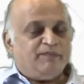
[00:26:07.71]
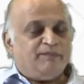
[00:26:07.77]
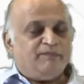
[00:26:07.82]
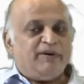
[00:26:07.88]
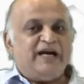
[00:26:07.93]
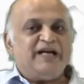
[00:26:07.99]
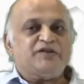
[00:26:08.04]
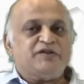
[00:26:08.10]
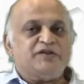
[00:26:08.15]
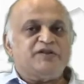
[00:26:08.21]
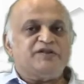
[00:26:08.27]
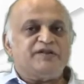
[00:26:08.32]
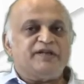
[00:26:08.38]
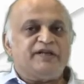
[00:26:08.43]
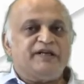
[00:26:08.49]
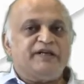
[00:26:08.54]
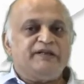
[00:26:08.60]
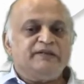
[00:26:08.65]
by
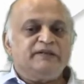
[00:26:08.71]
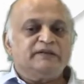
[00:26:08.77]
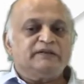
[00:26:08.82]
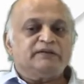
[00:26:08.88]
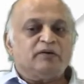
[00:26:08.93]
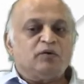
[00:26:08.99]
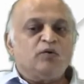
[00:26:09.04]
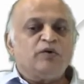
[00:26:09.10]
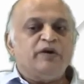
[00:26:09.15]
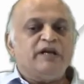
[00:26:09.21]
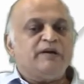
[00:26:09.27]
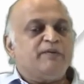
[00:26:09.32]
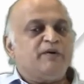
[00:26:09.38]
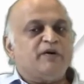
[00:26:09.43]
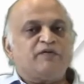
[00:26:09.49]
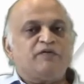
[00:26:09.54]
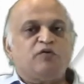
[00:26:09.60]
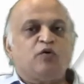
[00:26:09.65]
surgery, only
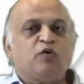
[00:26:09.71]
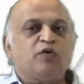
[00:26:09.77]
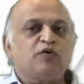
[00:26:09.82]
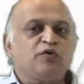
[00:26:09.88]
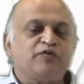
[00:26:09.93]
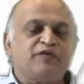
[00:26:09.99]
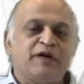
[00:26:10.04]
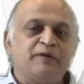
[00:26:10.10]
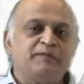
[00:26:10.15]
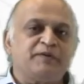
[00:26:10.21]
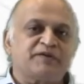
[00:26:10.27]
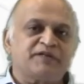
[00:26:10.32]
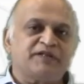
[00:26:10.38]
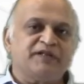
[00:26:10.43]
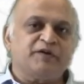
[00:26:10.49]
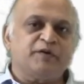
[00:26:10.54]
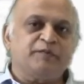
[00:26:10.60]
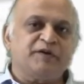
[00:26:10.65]
about 4 to
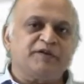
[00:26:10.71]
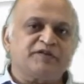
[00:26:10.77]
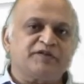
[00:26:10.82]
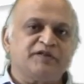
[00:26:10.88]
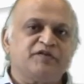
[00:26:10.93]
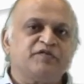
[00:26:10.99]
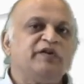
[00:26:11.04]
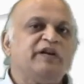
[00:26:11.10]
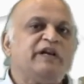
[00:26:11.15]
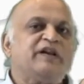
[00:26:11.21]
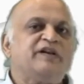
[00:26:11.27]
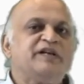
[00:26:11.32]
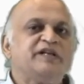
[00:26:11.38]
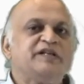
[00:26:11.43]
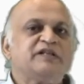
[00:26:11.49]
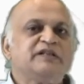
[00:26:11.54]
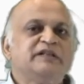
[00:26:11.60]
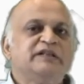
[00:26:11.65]
5% of patients will
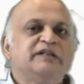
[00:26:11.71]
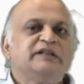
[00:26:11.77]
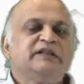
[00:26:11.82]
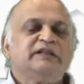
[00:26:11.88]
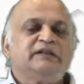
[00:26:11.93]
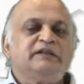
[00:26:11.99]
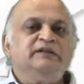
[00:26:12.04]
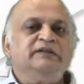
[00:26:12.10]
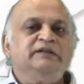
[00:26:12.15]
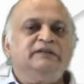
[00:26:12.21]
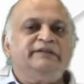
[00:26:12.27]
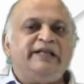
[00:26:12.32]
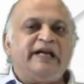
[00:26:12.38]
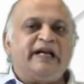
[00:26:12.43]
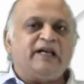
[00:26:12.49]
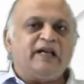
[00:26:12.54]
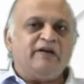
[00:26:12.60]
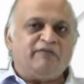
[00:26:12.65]
reach
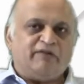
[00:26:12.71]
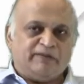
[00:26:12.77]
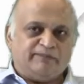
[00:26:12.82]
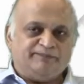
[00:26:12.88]
that level.